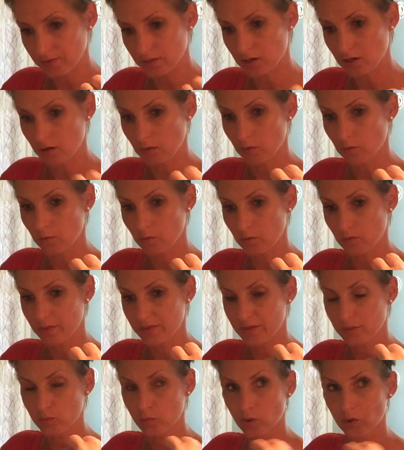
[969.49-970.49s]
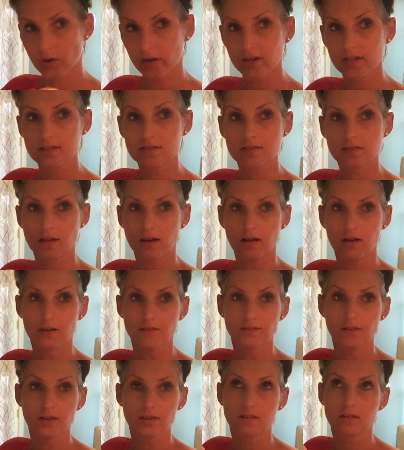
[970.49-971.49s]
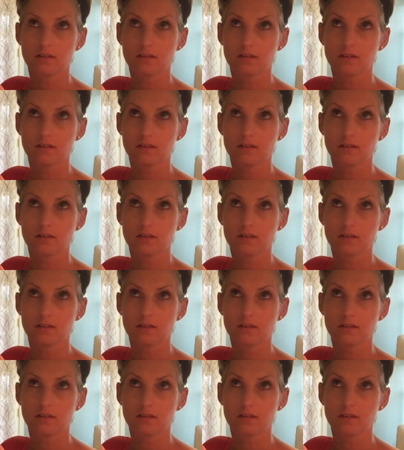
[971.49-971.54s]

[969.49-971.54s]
the importance of